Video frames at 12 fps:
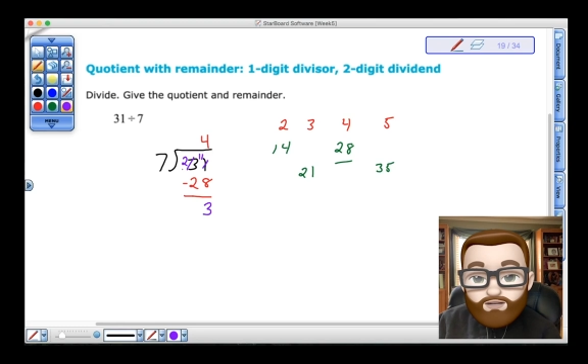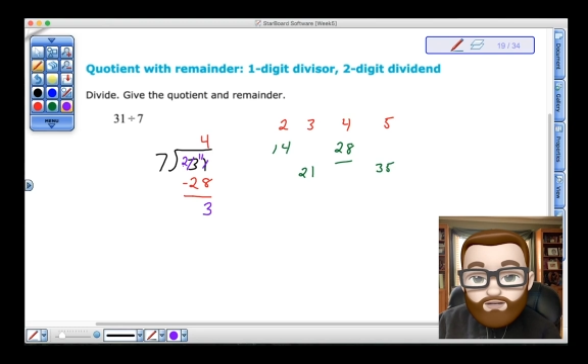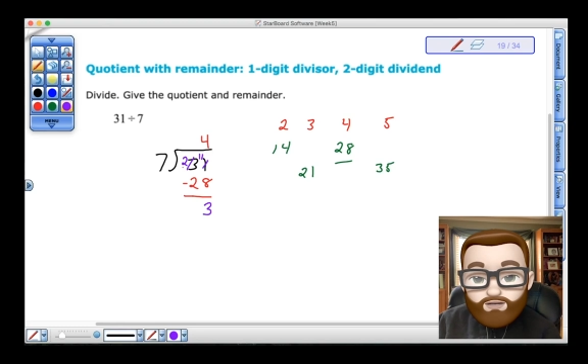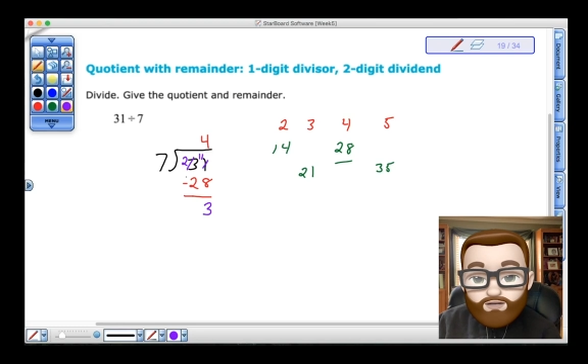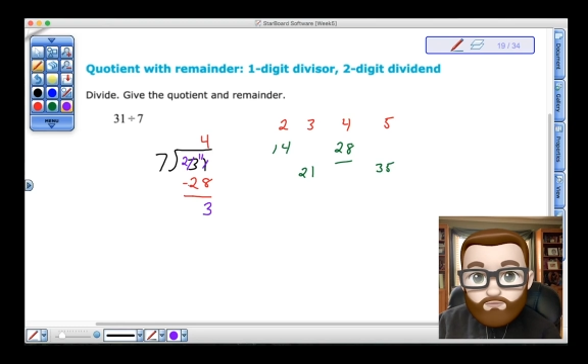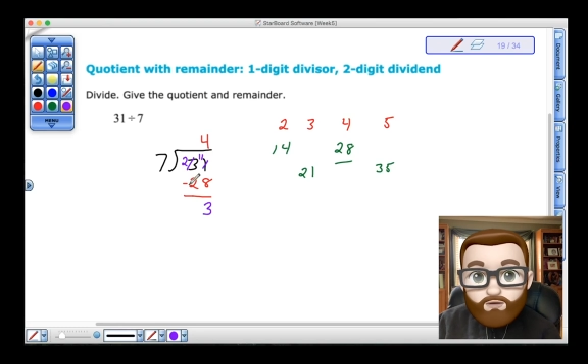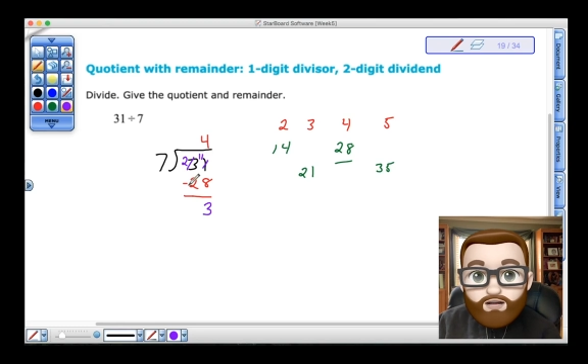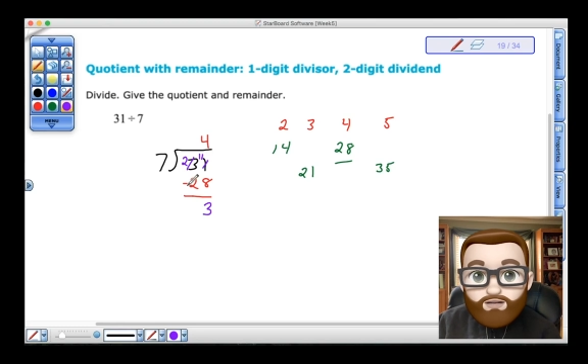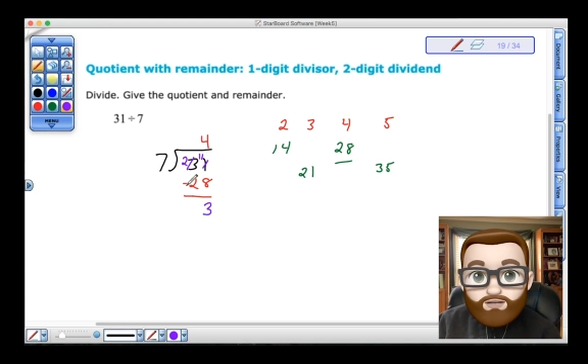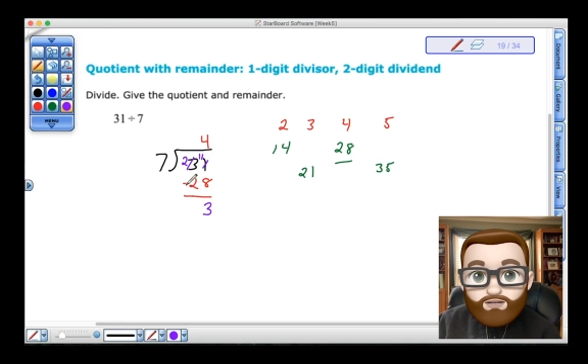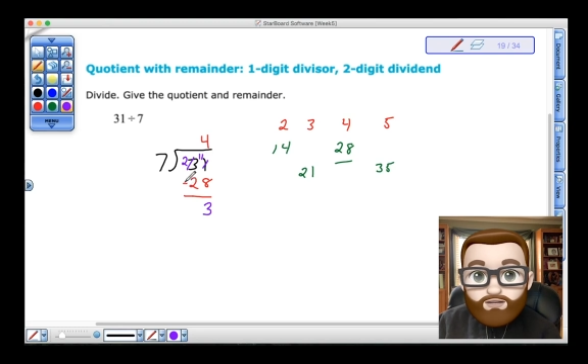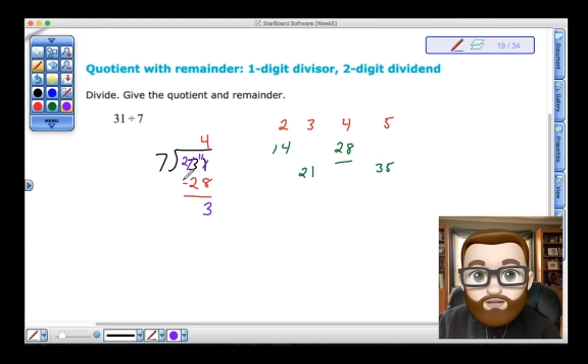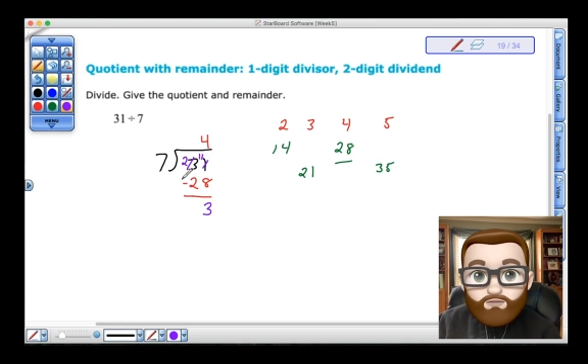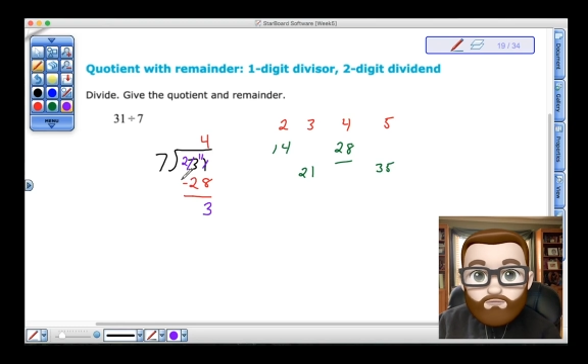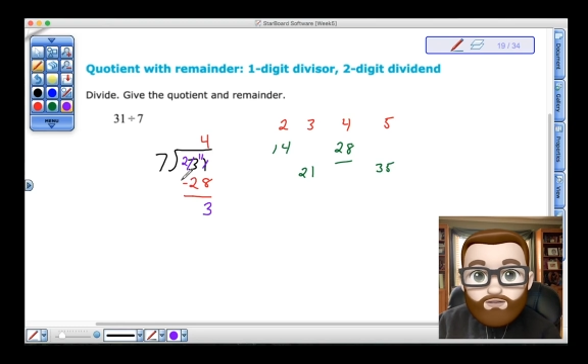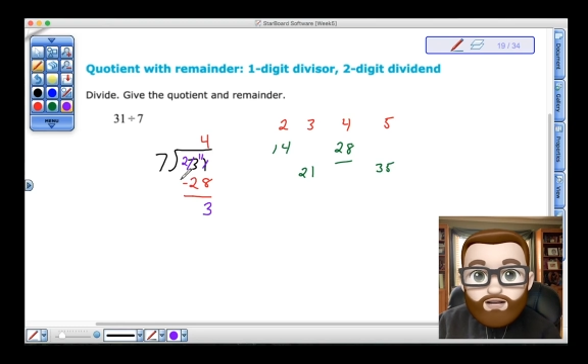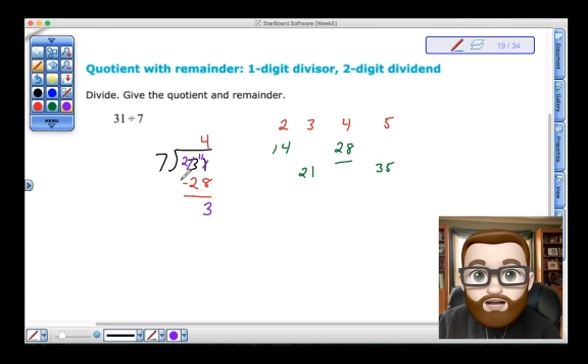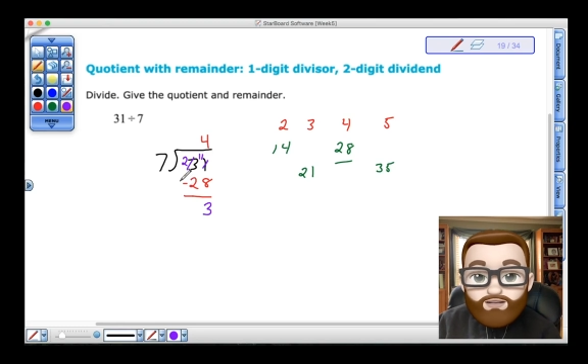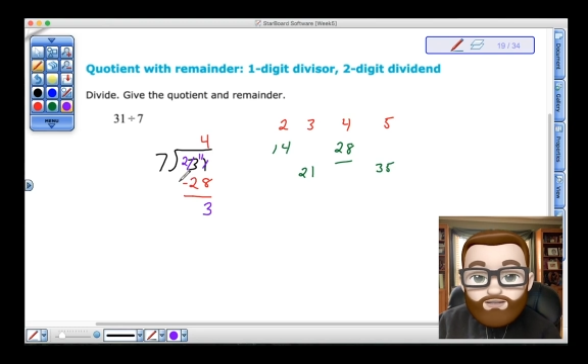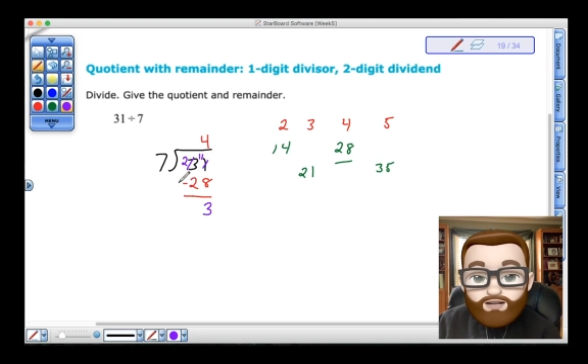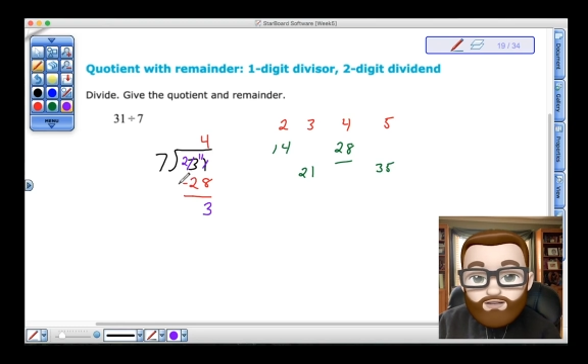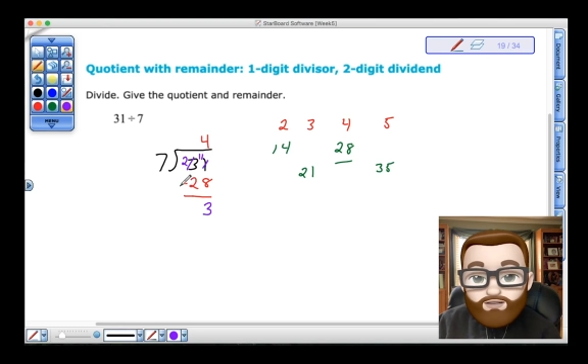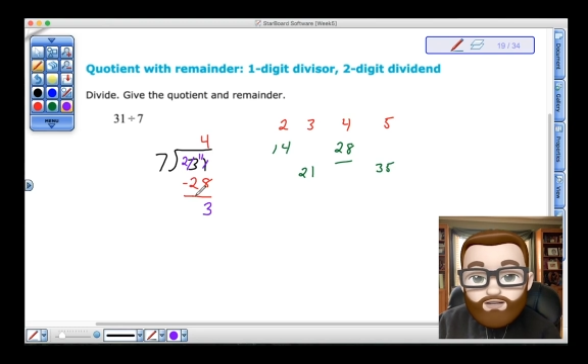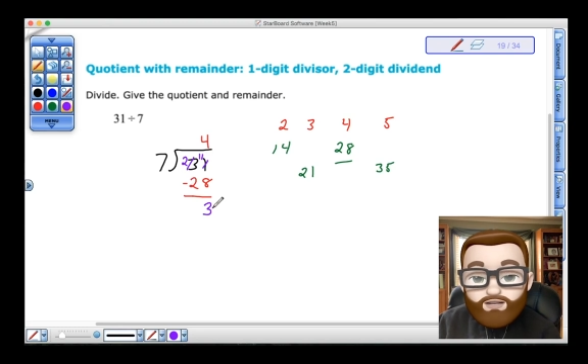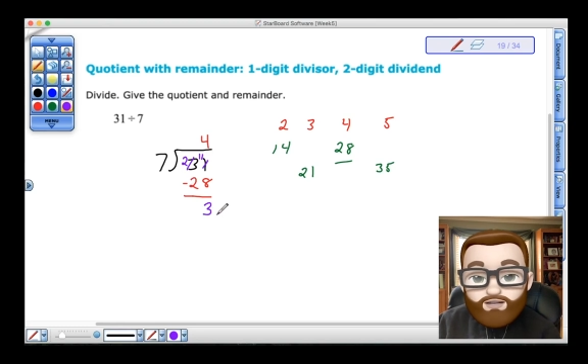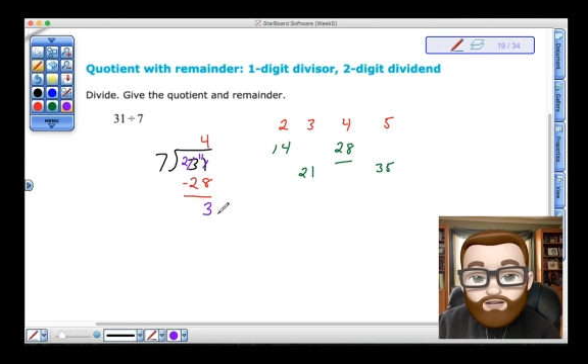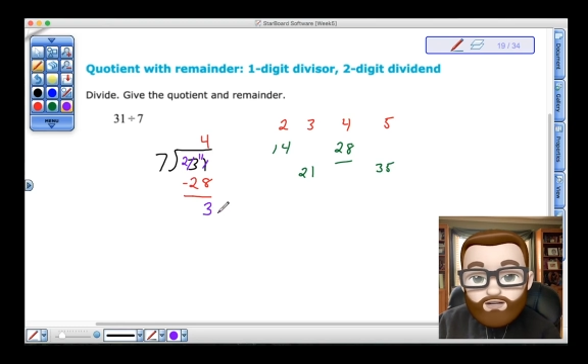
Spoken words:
2 minus 2 cancels out, there's nothing,